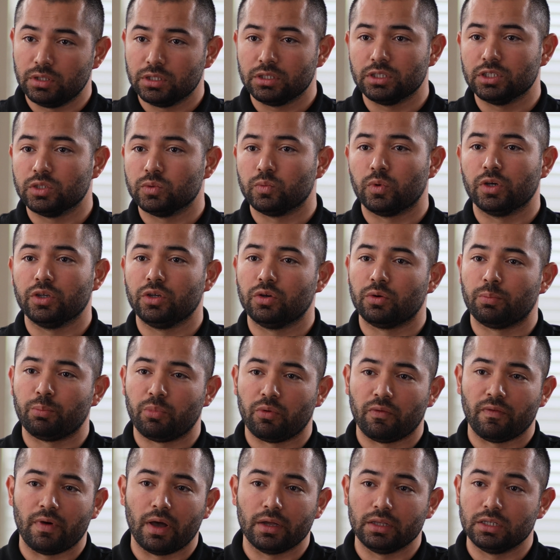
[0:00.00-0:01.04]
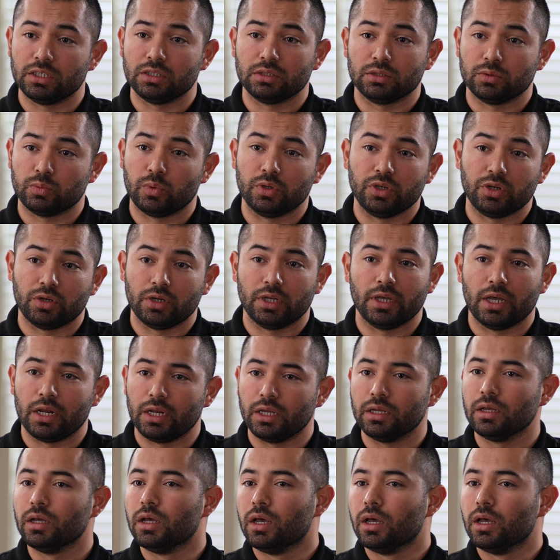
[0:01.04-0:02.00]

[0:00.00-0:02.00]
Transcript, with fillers: this is what you're providing, this is what you're getting.